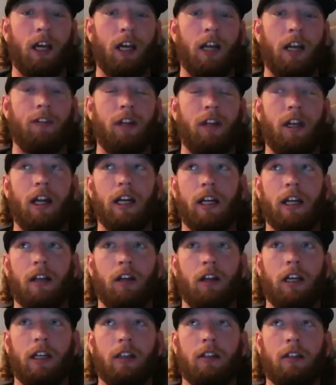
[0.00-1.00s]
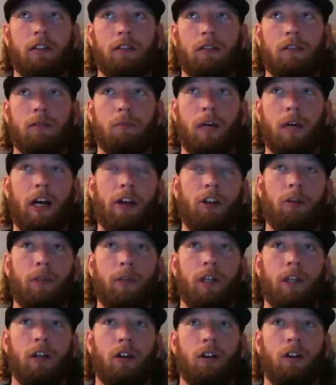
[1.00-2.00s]
a day, and then I get like my other
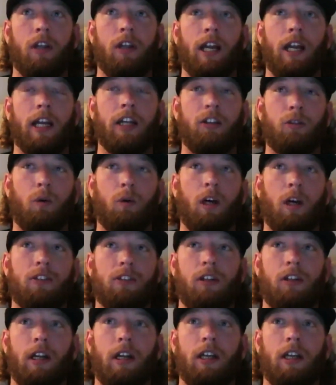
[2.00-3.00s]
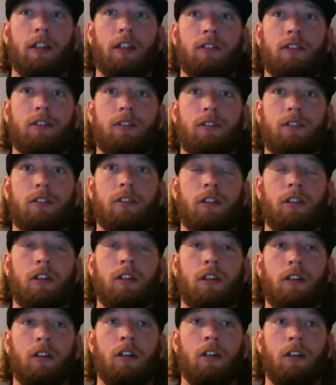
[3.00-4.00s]
meal that I get twice a day is
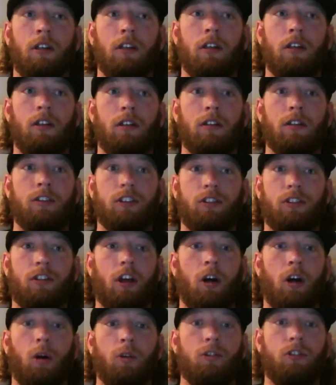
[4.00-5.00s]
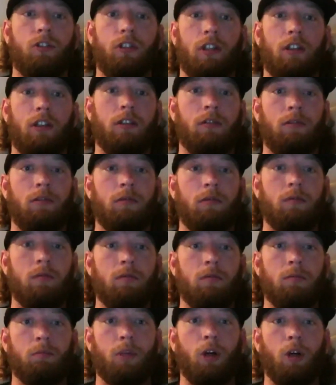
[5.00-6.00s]
just oats and
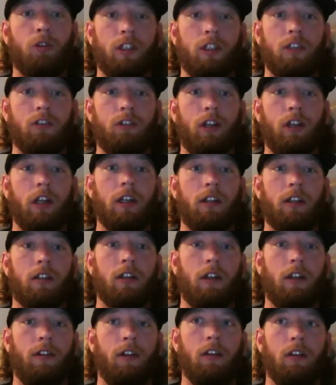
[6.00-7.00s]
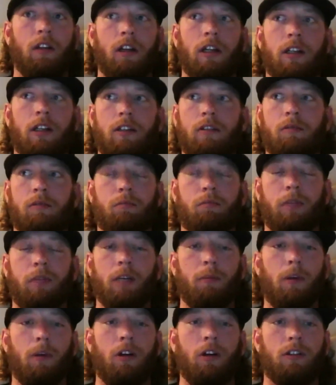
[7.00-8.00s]
protein shake, and then like
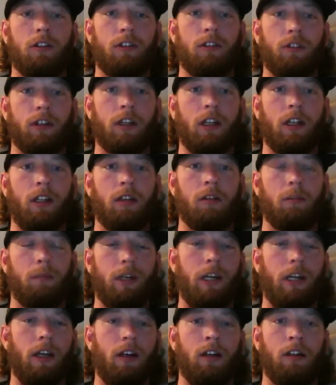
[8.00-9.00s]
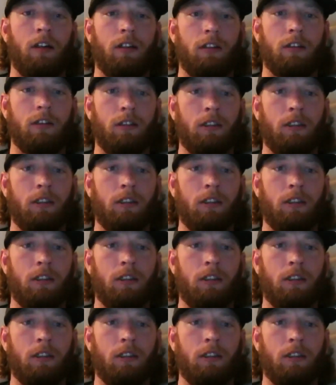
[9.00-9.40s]
peanut butter and stuff like that, banana.